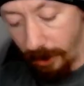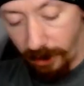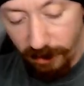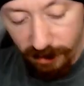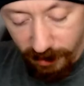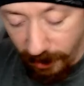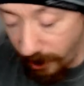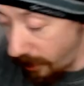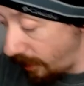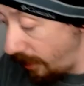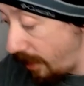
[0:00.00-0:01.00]
least
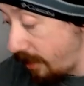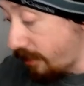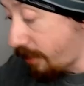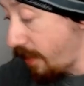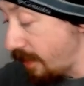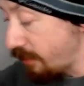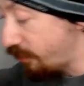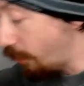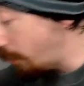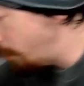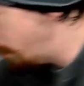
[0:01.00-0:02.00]
is the thing that
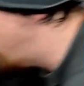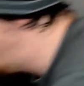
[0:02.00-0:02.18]
sold,